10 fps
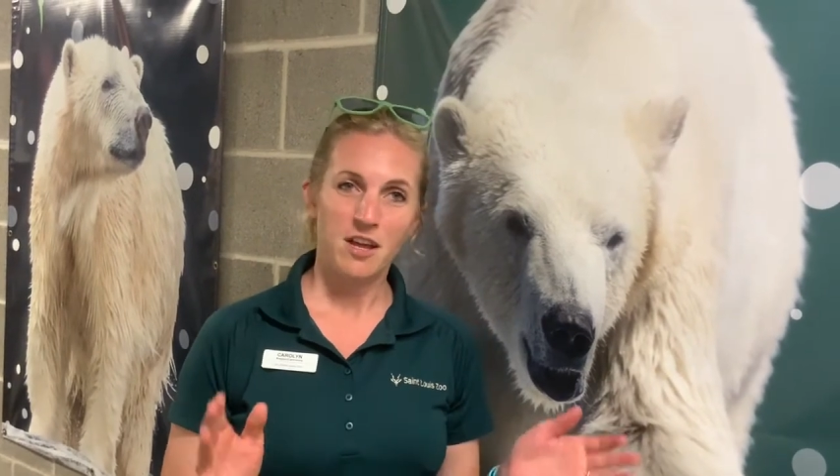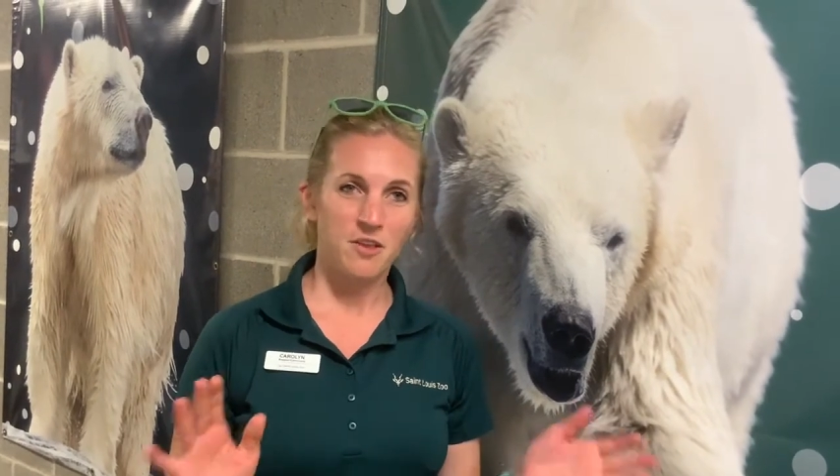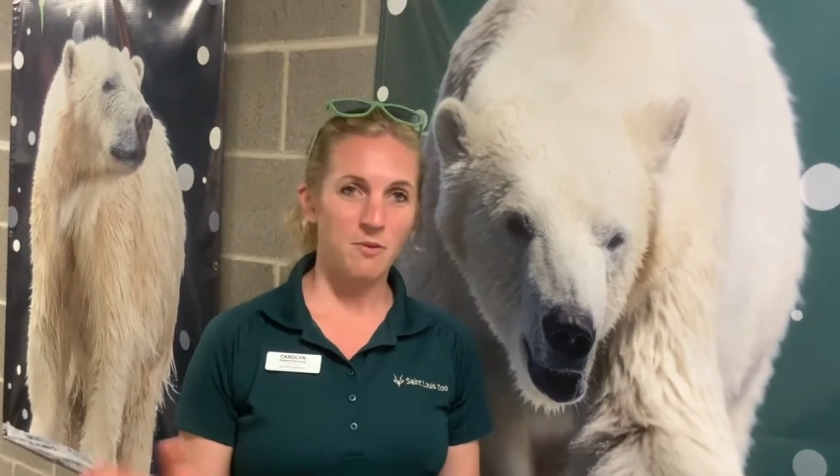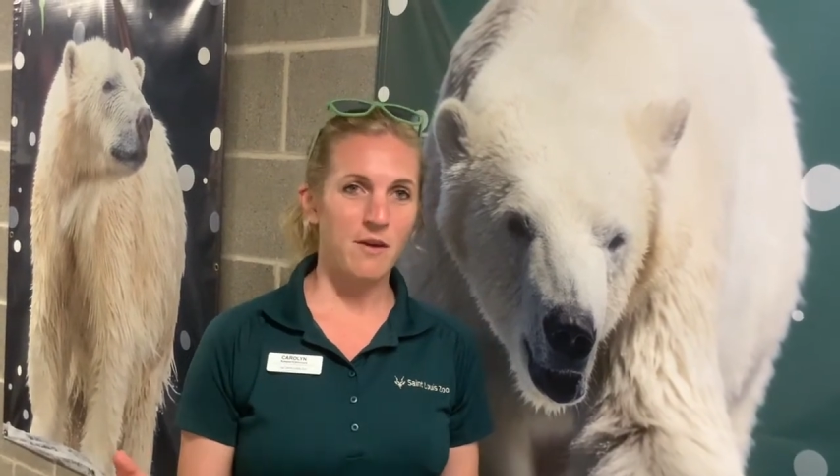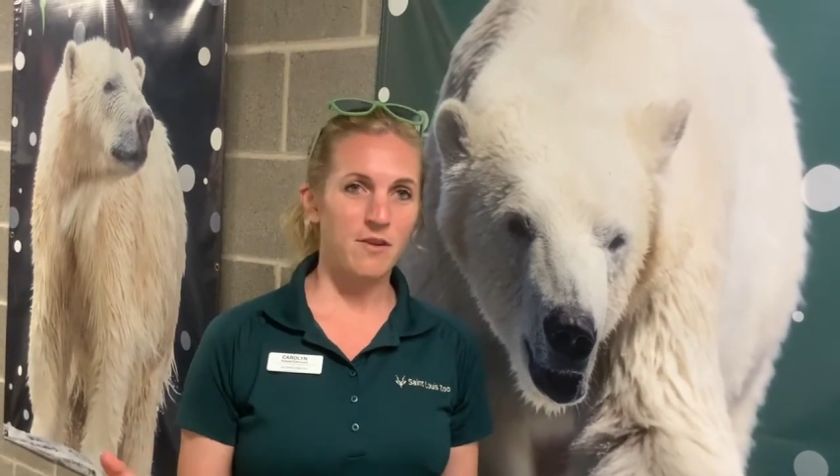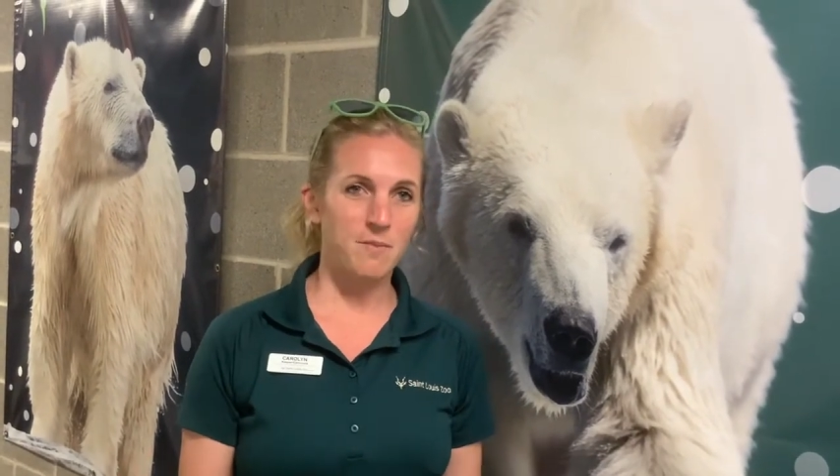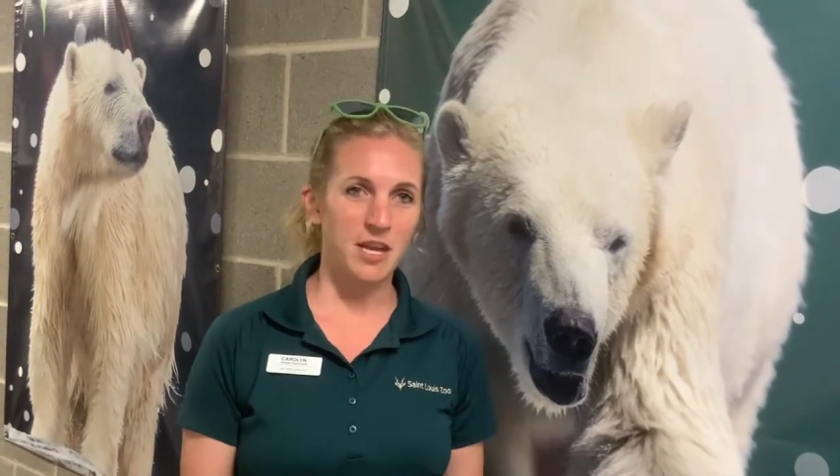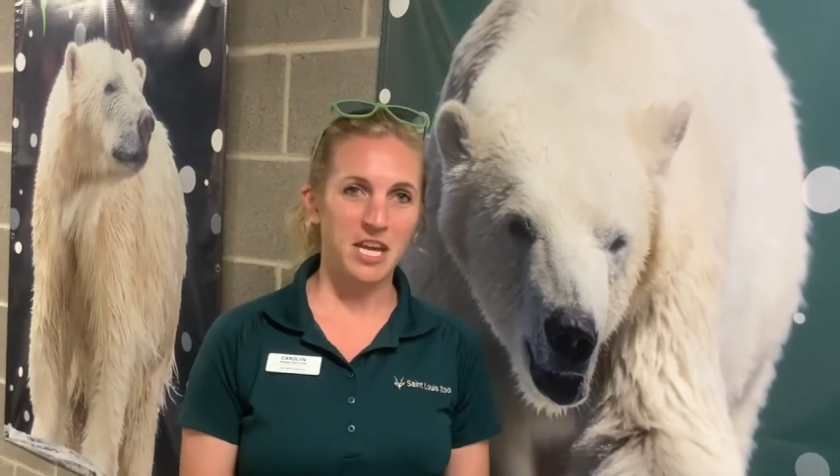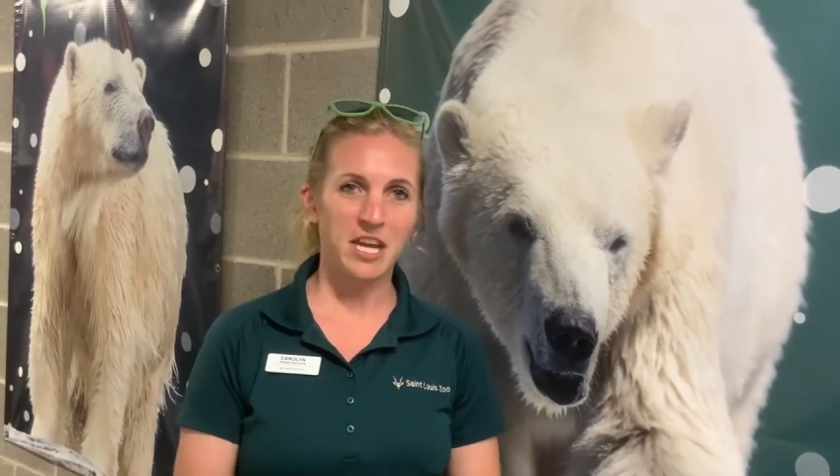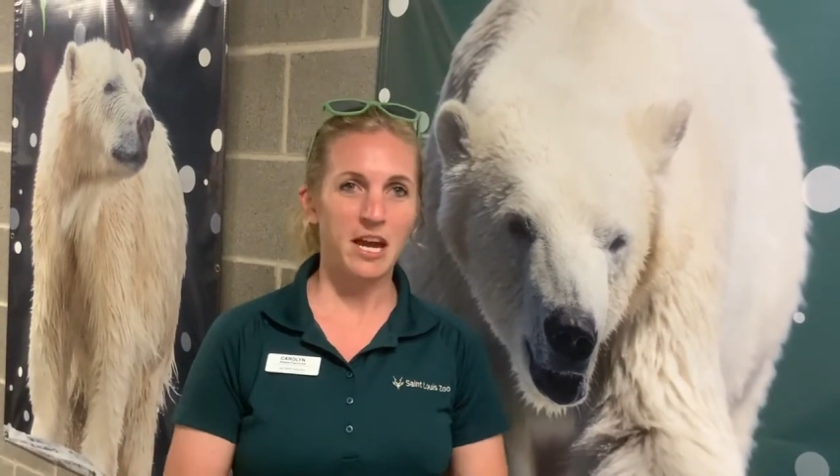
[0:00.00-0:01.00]
is whoever I'm
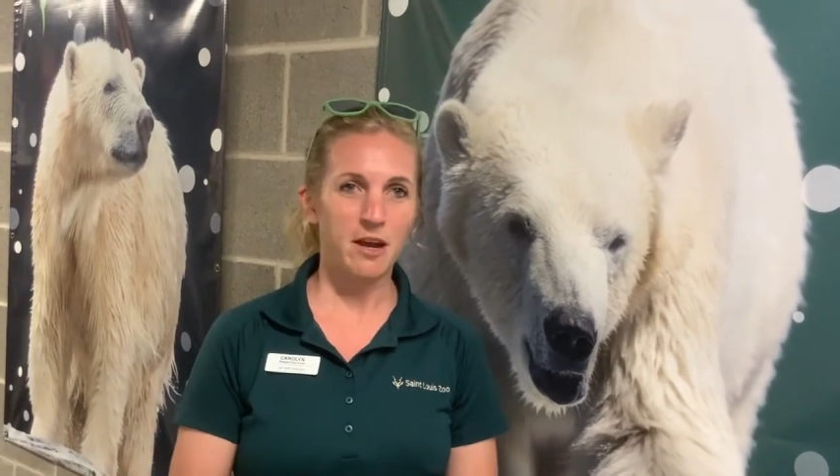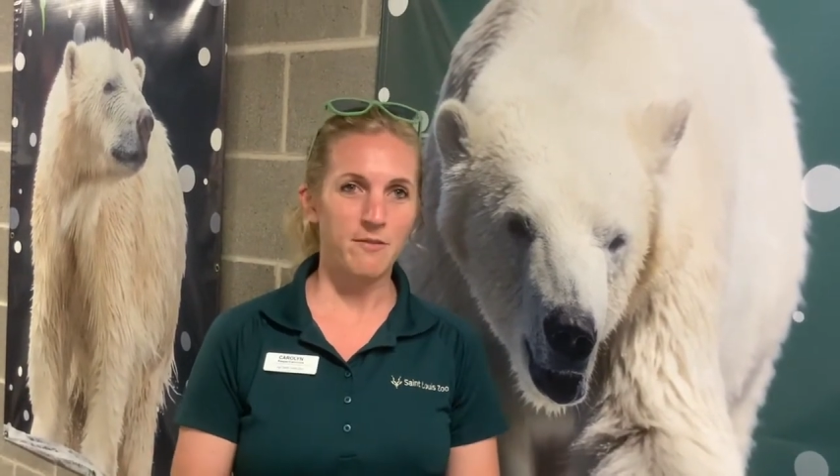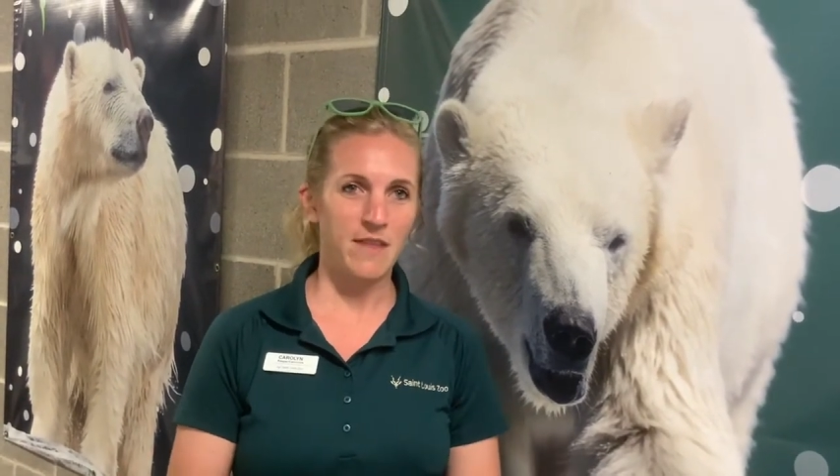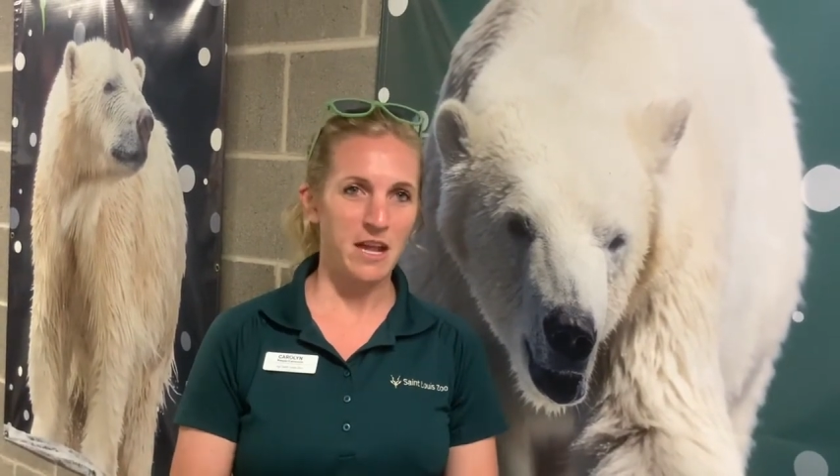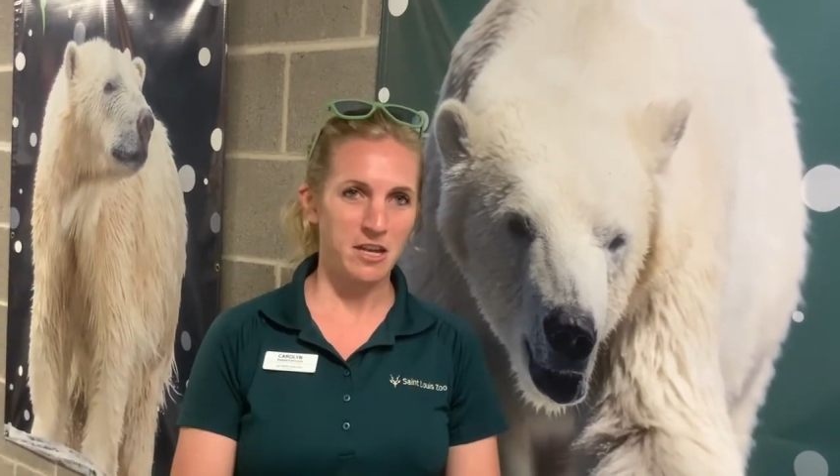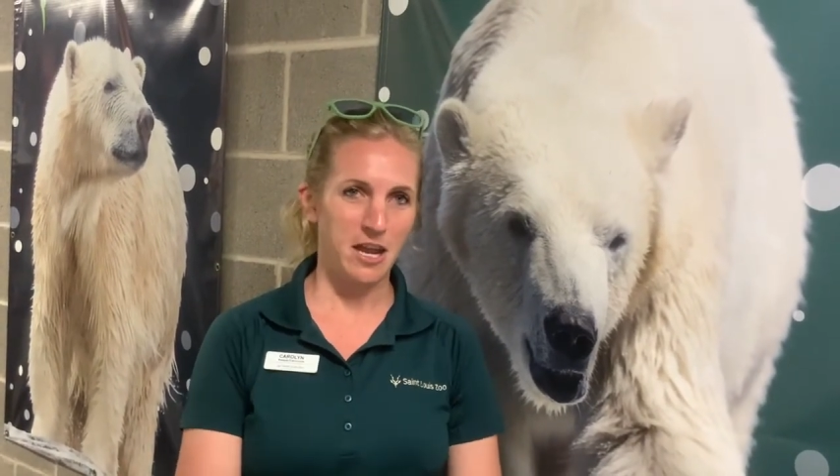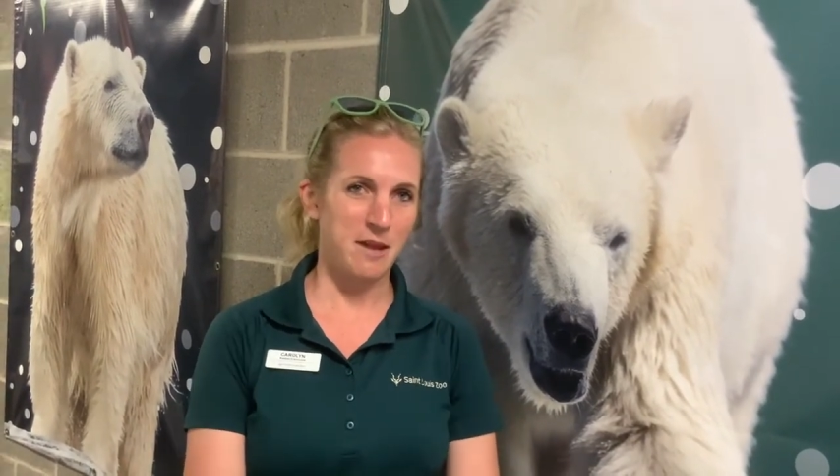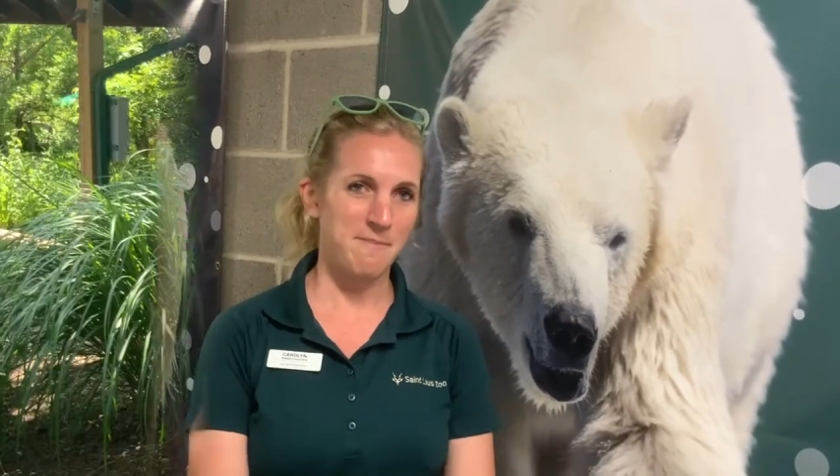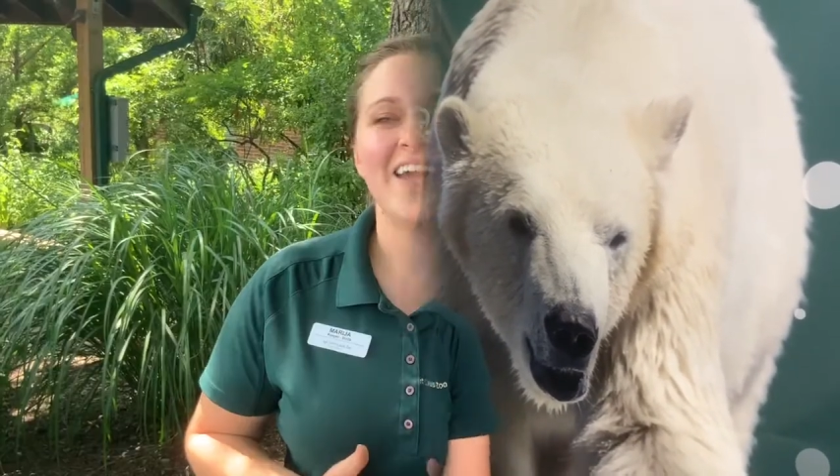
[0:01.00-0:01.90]
taking care of that day.